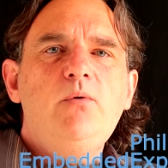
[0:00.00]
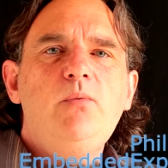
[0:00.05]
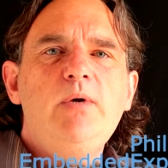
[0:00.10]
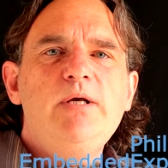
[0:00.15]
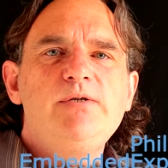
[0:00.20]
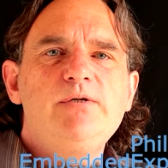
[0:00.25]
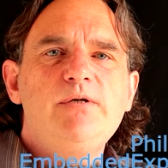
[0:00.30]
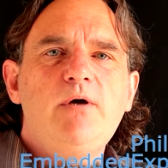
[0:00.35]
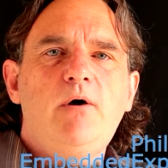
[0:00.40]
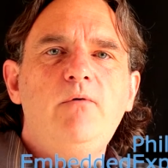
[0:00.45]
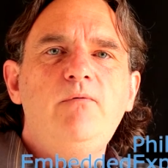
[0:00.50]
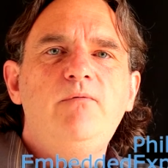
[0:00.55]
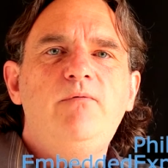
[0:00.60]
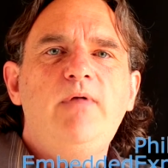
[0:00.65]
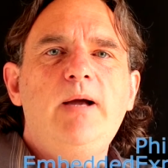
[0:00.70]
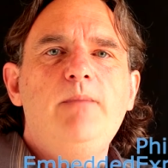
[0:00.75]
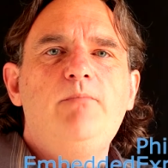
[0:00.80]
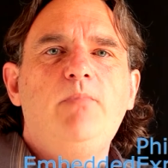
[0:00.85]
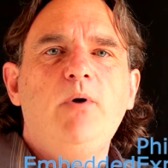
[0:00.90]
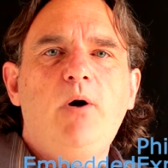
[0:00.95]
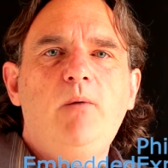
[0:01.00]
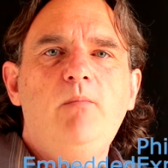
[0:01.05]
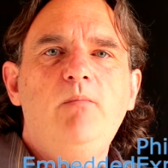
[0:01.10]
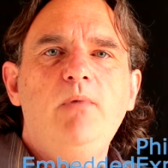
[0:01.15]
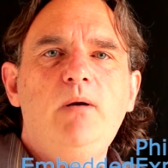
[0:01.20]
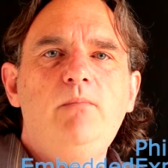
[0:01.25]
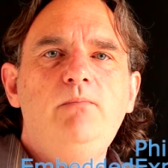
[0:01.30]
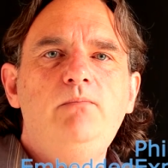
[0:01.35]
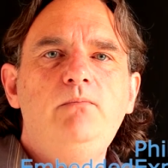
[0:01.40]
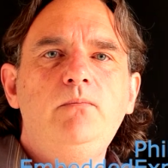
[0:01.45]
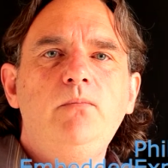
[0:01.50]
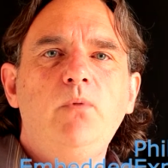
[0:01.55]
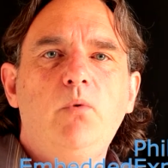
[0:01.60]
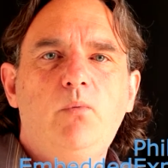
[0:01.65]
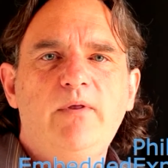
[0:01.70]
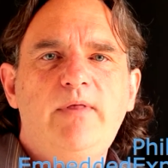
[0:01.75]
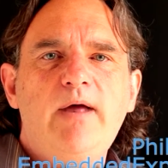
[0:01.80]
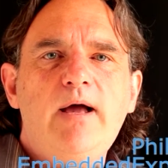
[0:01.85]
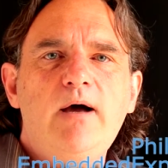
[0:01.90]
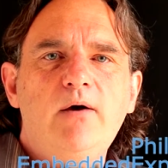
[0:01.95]
do we solve that problem
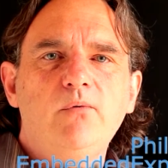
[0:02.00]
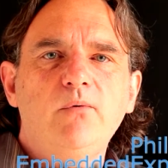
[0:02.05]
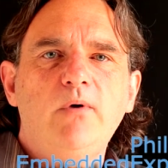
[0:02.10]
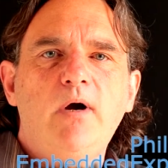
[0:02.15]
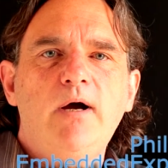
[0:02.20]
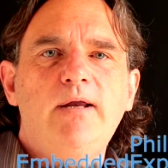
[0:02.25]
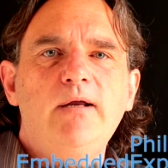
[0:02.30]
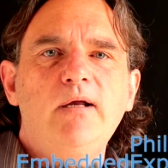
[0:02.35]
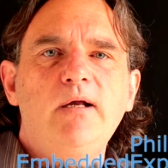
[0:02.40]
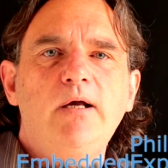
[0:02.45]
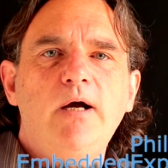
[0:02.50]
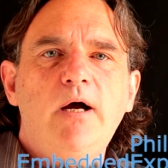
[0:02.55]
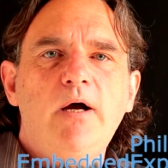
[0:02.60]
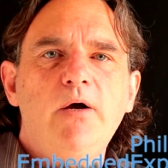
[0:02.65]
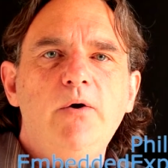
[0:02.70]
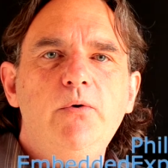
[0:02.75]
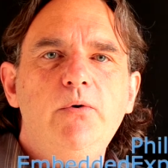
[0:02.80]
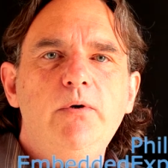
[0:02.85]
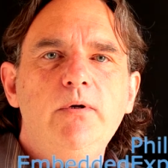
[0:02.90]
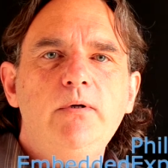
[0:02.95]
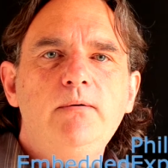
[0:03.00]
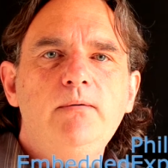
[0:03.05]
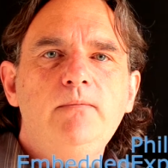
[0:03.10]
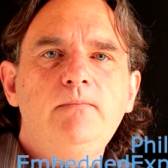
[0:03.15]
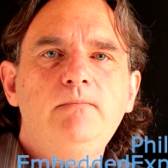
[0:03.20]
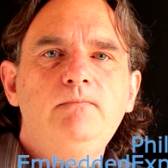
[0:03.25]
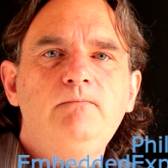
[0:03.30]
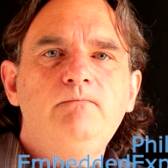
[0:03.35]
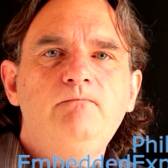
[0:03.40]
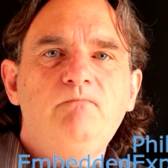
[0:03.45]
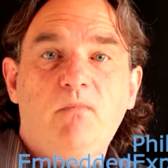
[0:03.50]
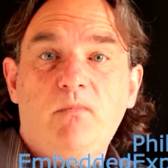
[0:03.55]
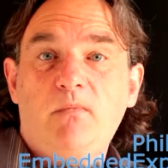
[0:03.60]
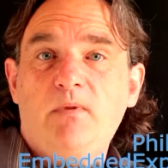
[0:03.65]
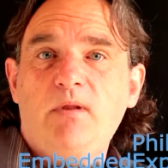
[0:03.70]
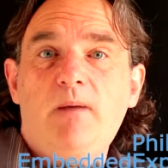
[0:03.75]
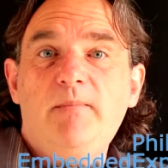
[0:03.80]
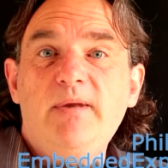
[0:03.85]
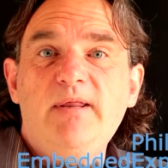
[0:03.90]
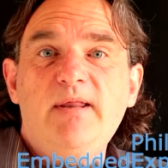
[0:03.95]
without writing code?
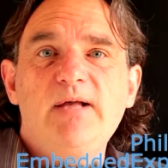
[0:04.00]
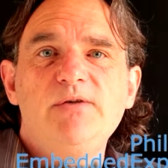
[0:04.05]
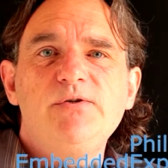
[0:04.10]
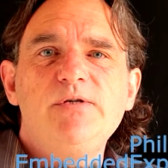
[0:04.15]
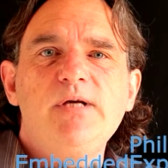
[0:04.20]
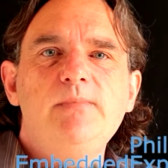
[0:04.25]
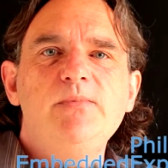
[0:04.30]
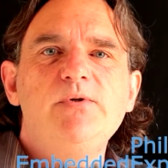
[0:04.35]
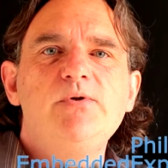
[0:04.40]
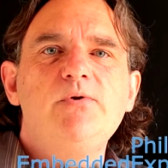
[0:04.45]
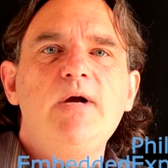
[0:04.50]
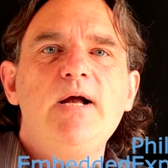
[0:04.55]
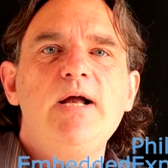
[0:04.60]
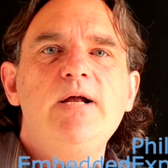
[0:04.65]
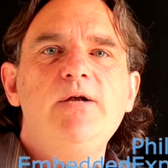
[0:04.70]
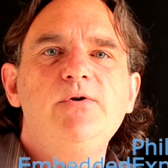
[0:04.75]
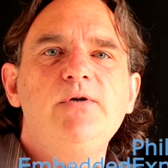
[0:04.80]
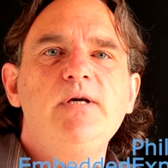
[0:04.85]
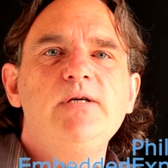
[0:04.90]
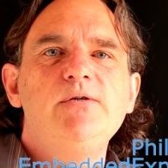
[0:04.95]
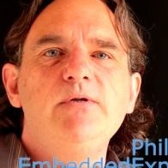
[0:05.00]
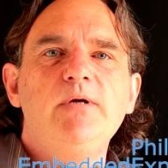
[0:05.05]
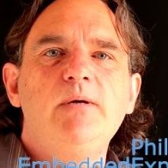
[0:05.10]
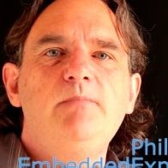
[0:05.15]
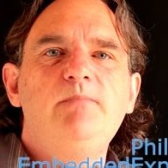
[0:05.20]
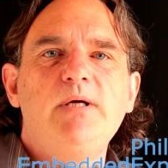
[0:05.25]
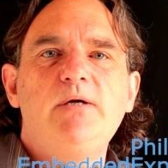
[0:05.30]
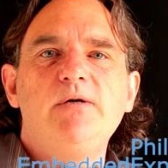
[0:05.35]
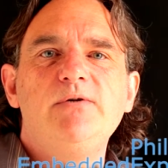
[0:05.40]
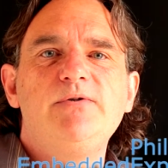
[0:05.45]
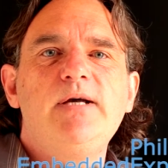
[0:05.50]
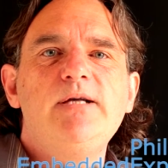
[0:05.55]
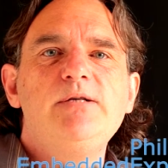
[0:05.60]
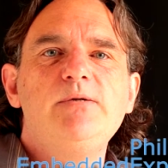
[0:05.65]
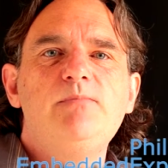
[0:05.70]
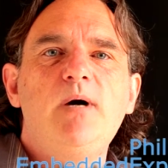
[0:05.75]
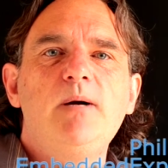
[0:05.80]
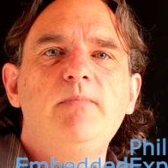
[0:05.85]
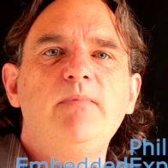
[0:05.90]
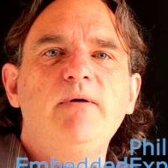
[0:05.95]
I mean, that seems strange, doesn't it? Because
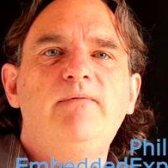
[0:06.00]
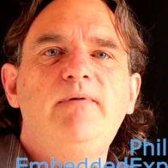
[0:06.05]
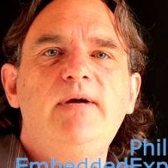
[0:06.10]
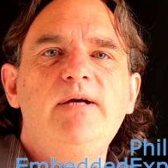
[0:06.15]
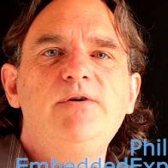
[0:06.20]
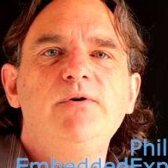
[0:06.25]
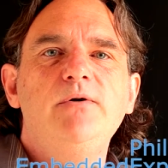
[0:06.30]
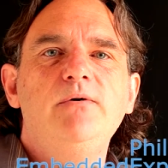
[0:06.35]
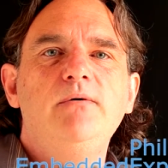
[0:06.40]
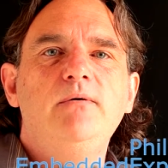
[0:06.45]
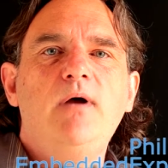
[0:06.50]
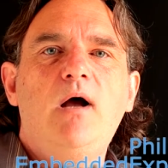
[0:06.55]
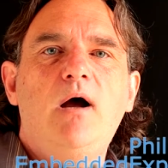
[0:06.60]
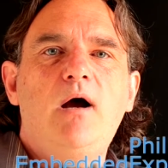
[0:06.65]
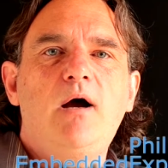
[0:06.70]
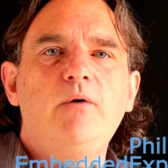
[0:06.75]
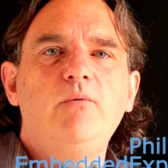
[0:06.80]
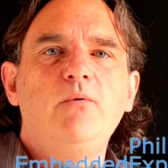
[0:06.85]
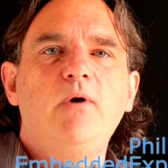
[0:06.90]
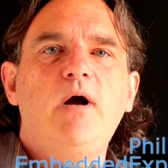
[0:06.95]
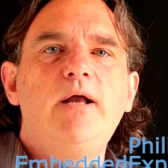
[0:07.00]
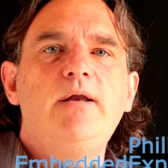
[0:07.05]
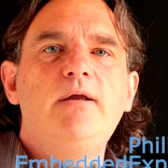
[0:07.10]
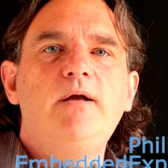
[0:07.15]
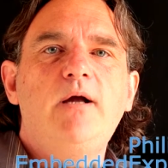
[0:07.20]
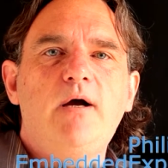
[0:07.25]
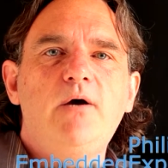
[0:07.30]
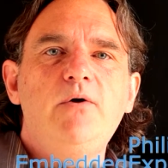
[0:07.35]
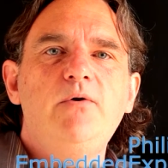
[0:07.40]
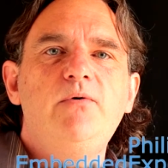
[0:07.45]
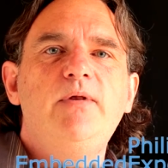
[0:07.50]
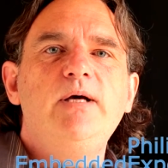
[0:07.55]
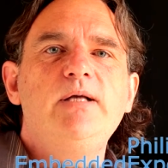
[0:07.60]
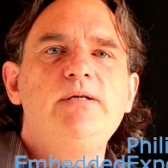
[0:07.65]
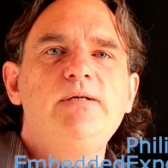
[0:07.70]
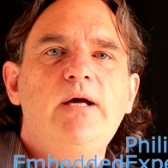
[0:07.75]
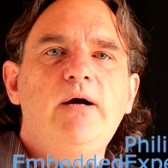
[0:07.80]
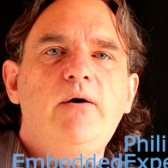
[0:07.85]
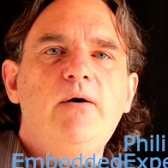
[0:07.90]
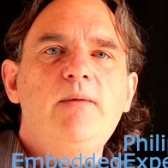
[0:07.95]
that's my profession. I write code,
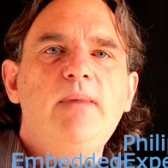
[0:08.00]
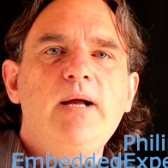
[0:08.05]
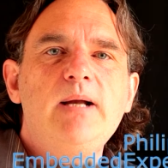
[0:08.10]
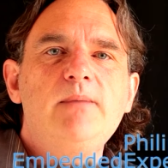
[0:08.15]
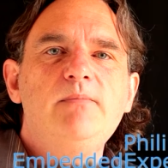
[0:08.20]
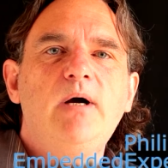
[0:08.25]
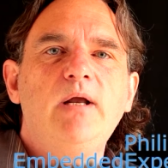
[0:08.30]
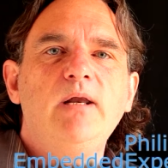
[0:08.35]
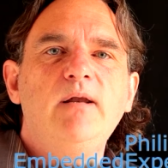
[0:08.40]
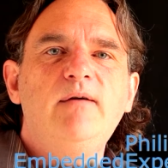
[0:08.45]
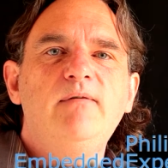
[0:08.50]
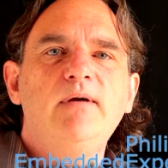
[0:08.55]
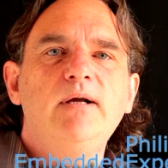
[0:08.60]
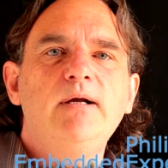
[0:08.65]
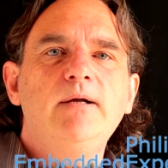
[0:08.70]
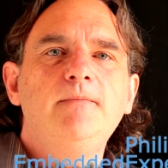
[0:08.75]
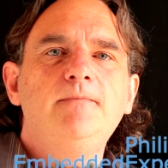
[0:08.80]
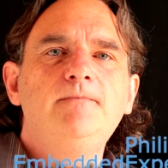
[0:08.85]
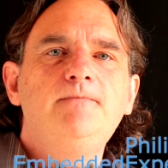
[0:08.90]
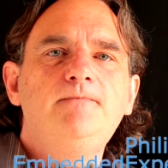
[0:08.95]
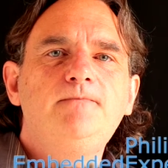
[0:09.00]
that's how I make my living.